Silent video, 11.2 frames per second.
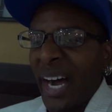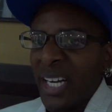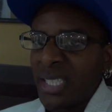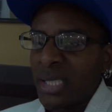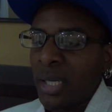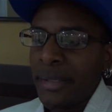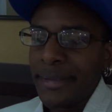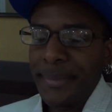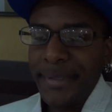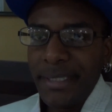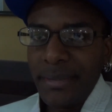uh, slowly
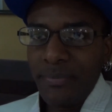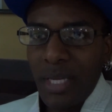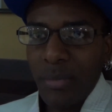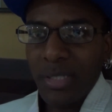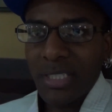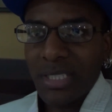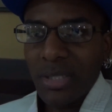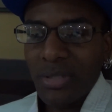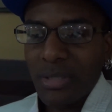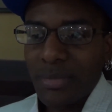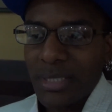be I'm gonna
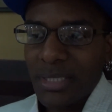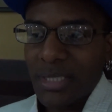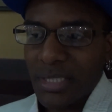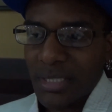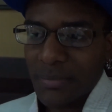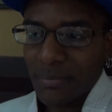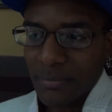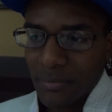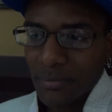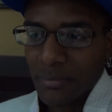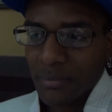slowly be uh
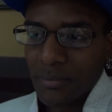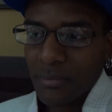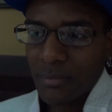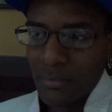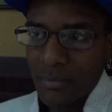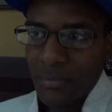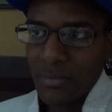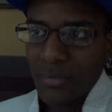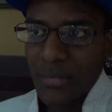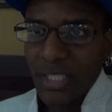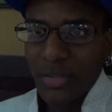
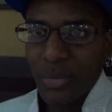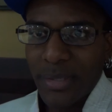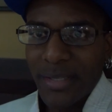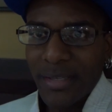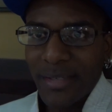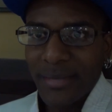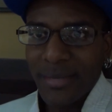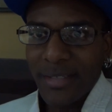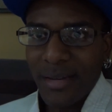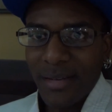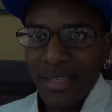yeah tweaking it
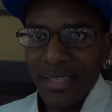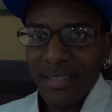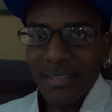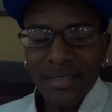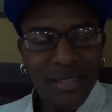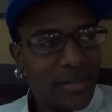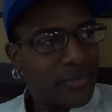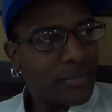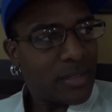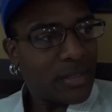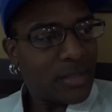and all that good
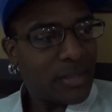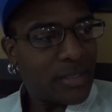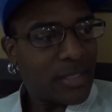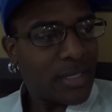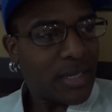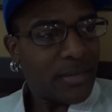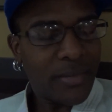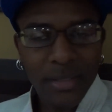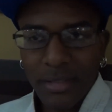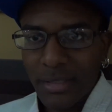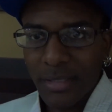stuff. Uh, and then I have
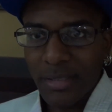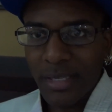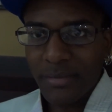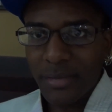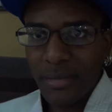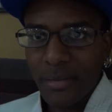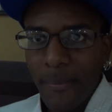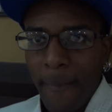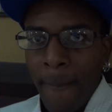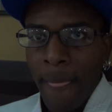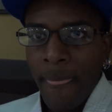other things I have to do,
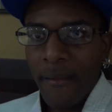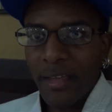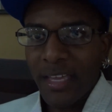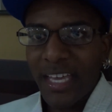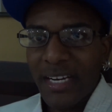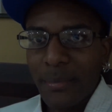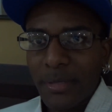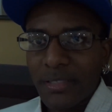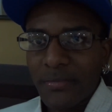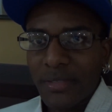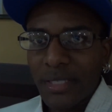like edit a
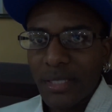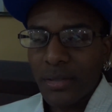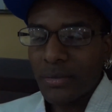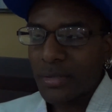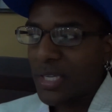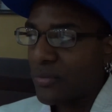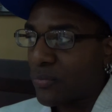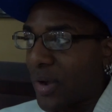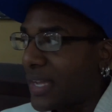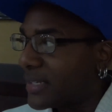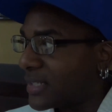bunch of videos and
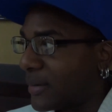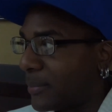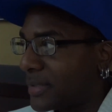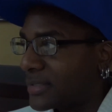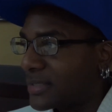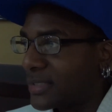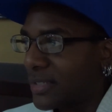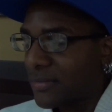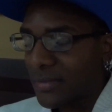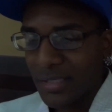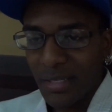write a bunch of
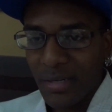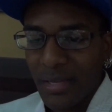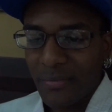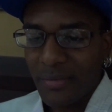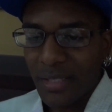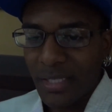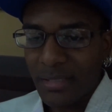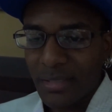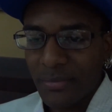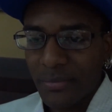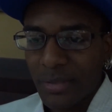stuff because I don't have a lot of
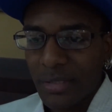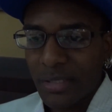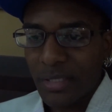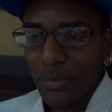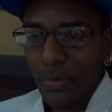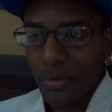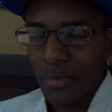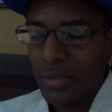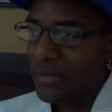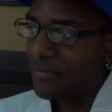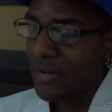stuff written
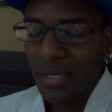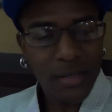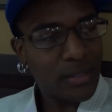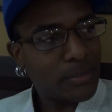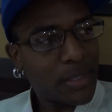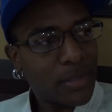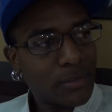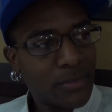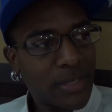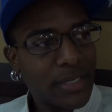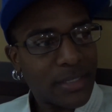anymore, and find all my old
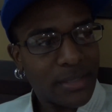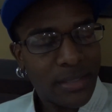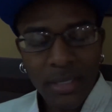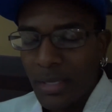writings.